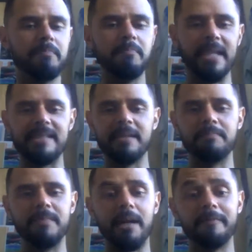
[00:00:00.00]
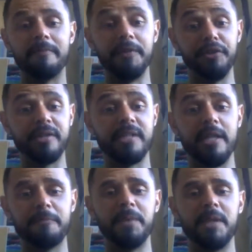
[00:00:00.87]
place them down for
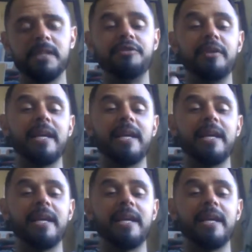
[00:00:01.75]
yourself because you